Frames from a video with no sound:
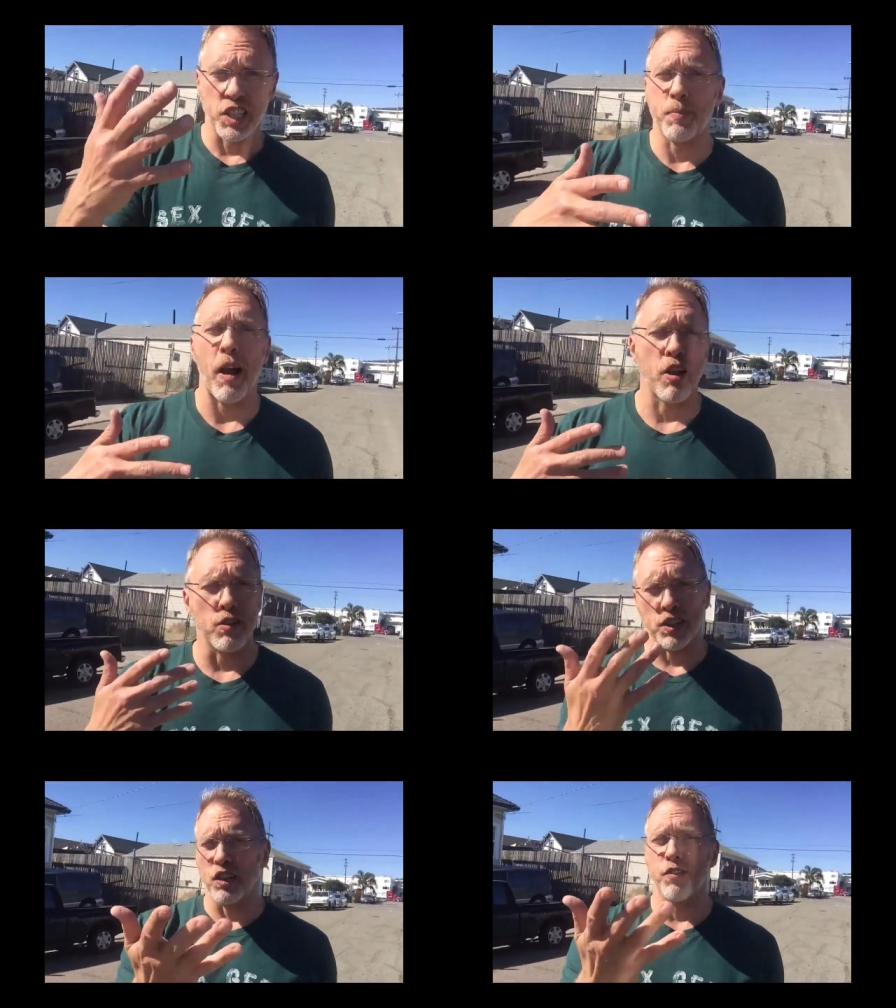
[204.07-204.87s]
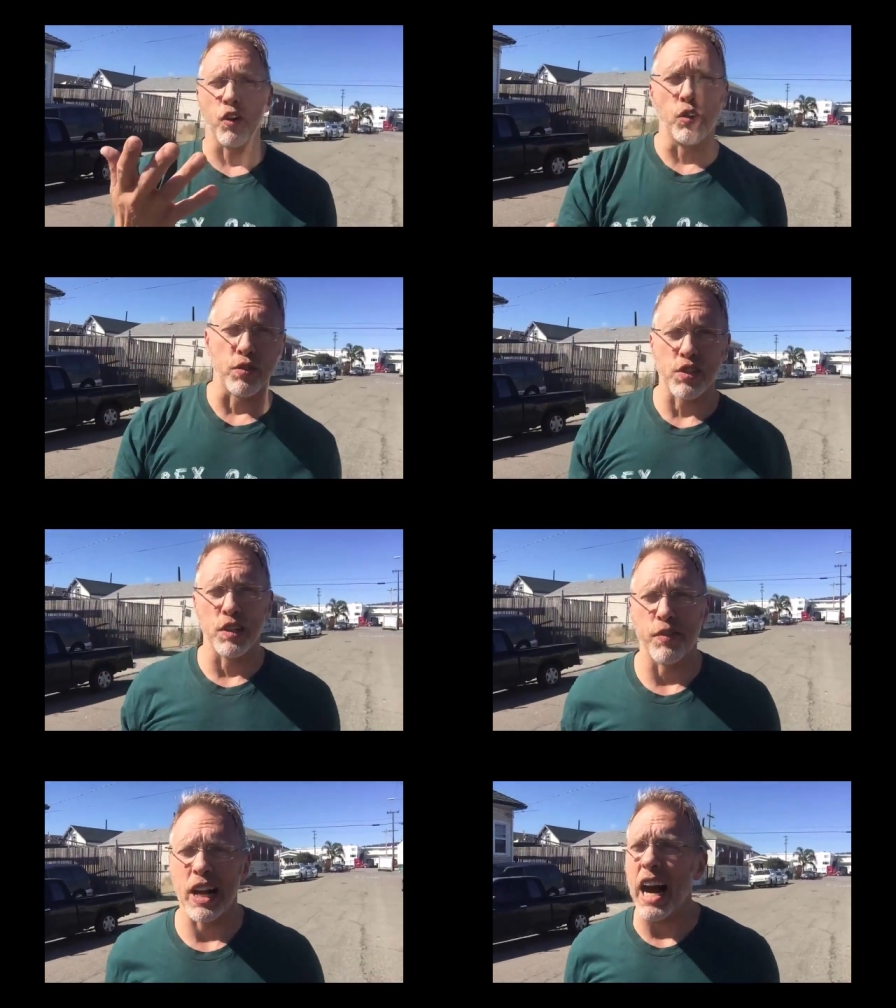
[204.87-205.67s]
inspire yourself or hold
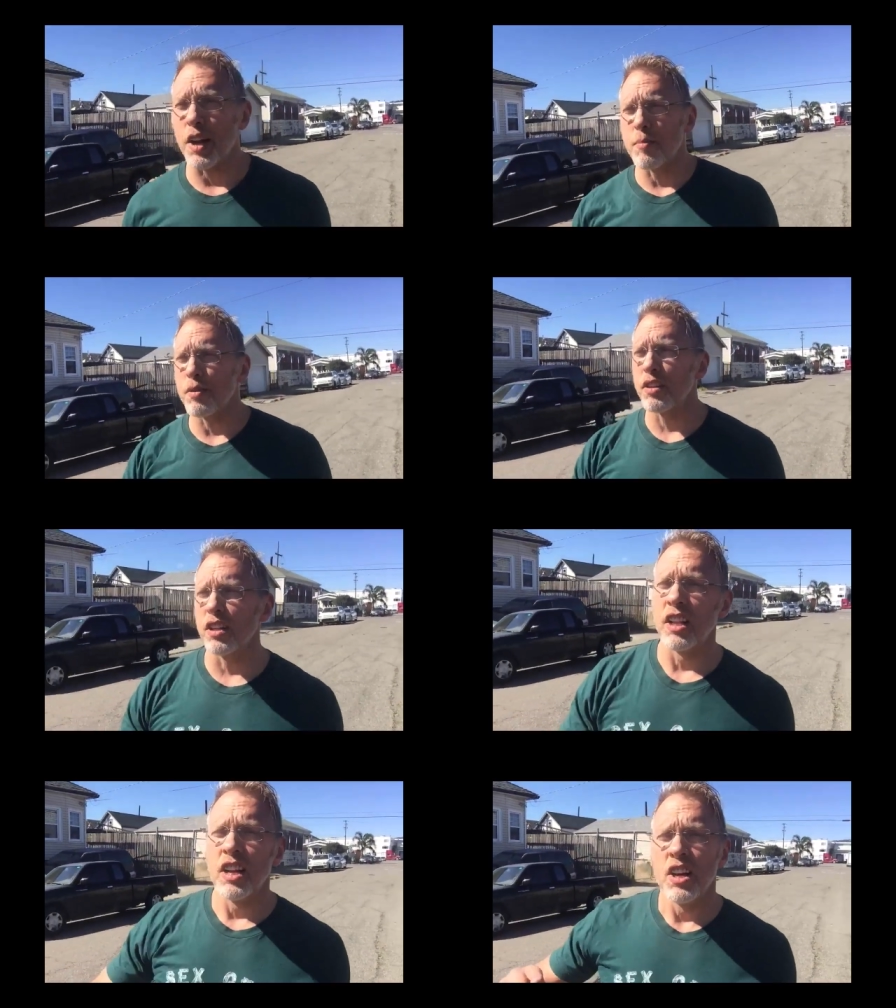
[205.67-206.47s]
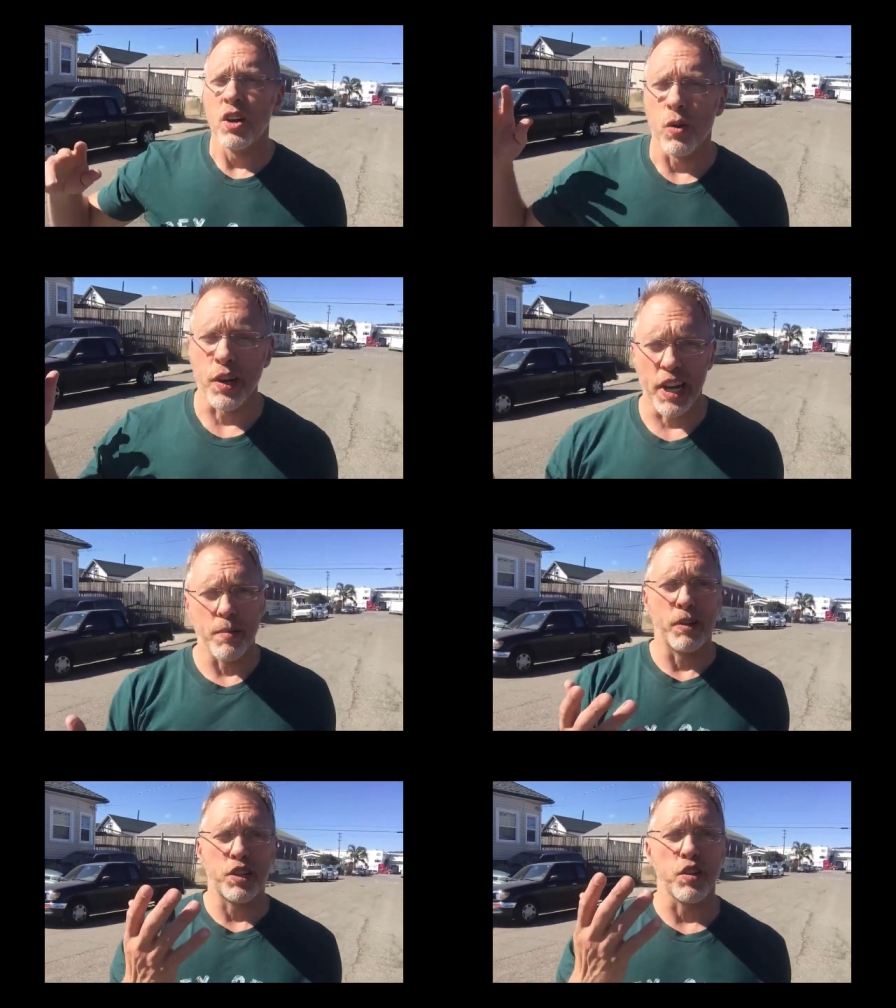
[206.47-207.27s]
yourself accountable or
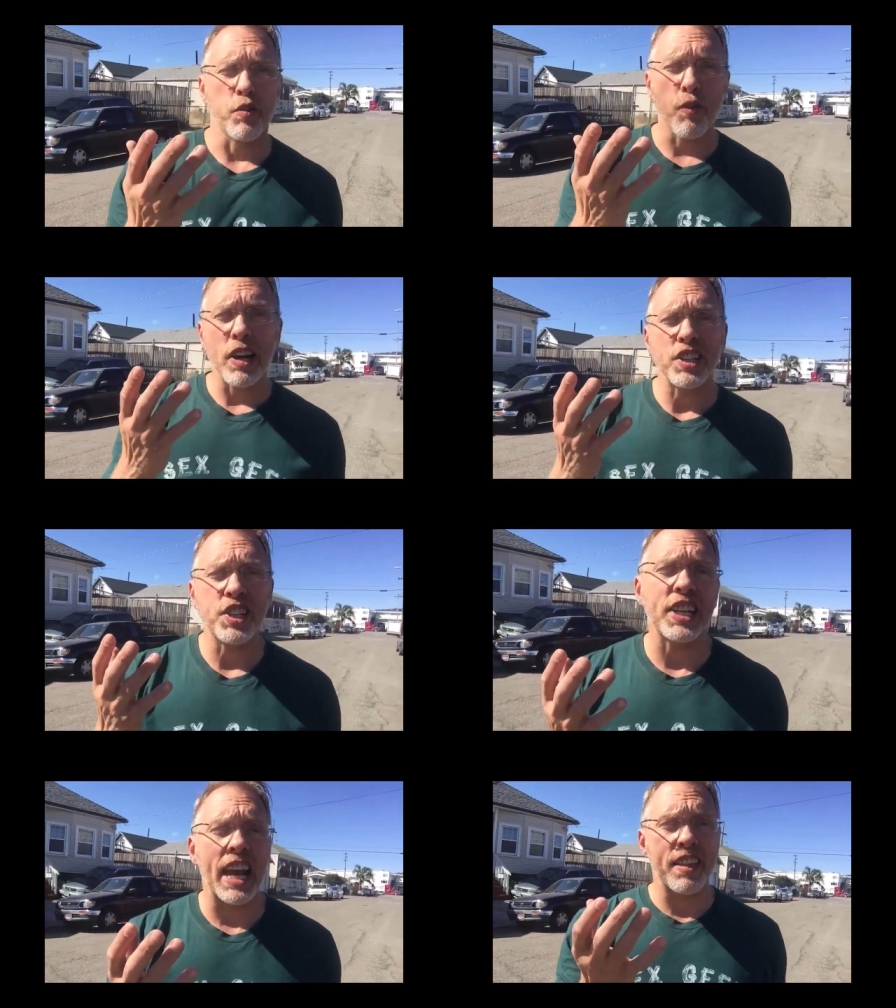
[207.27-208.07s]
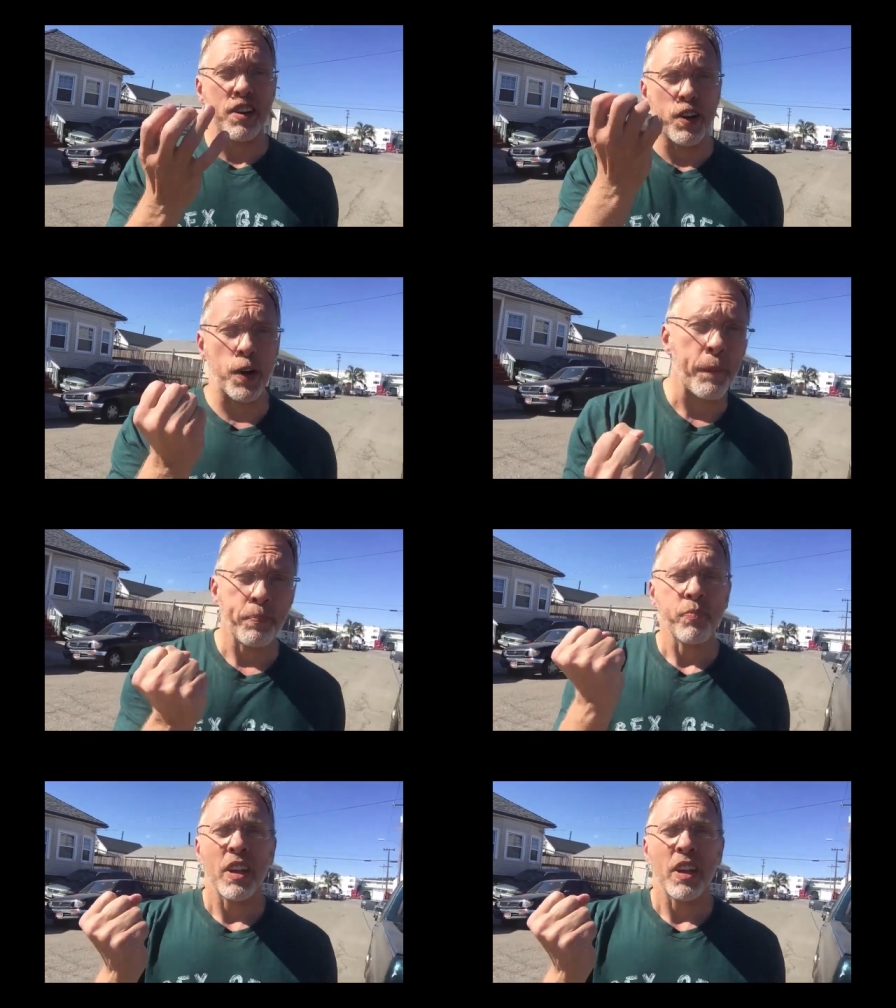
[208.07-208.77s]
get a bunch of your friends together